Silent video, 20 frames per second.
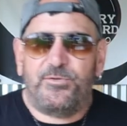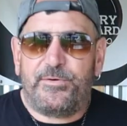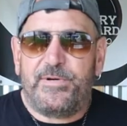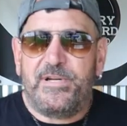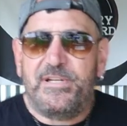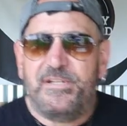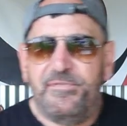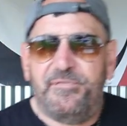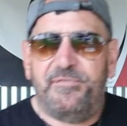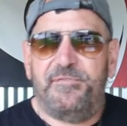
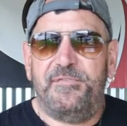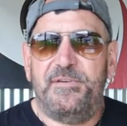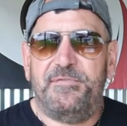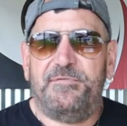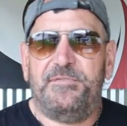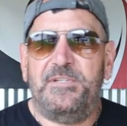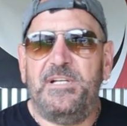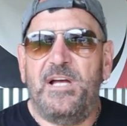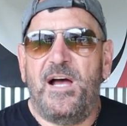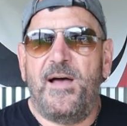
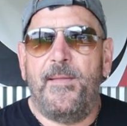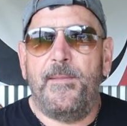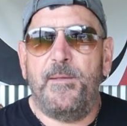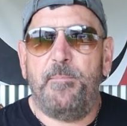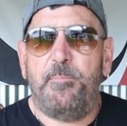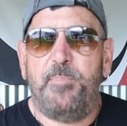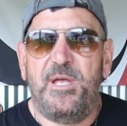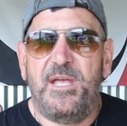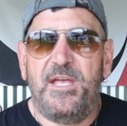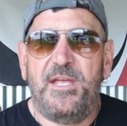350 on the
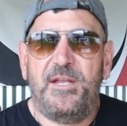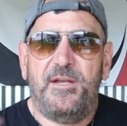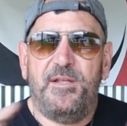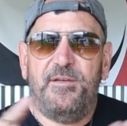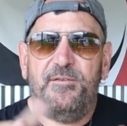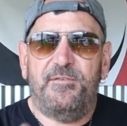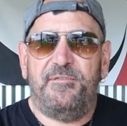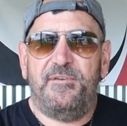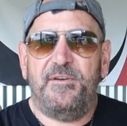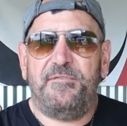pit,
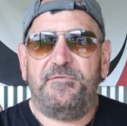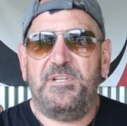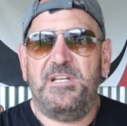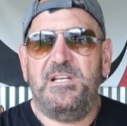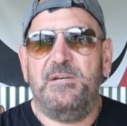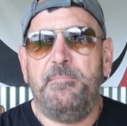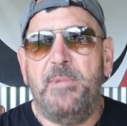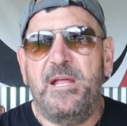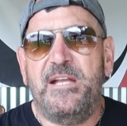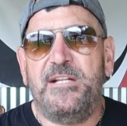
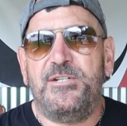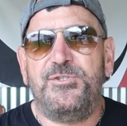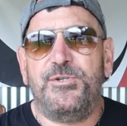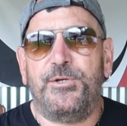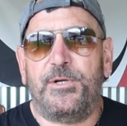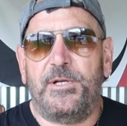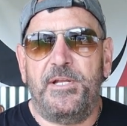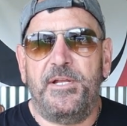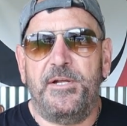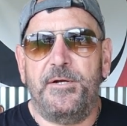15 minutes. You
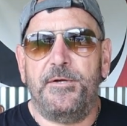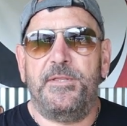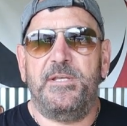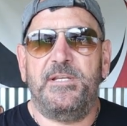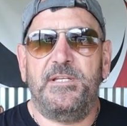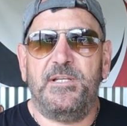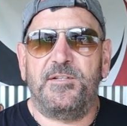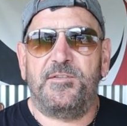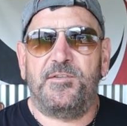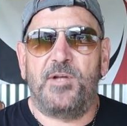can hear
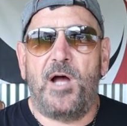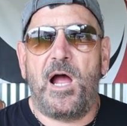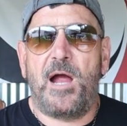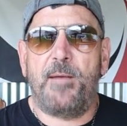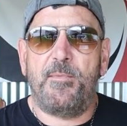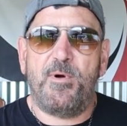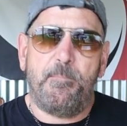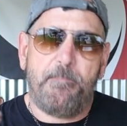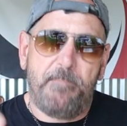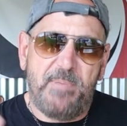the
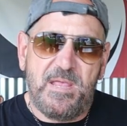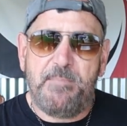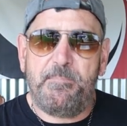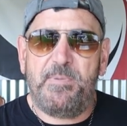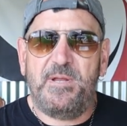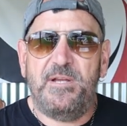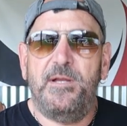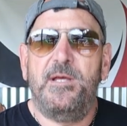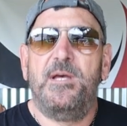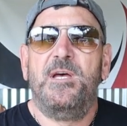timer
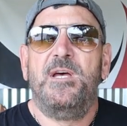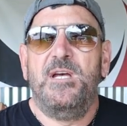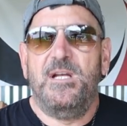beeping.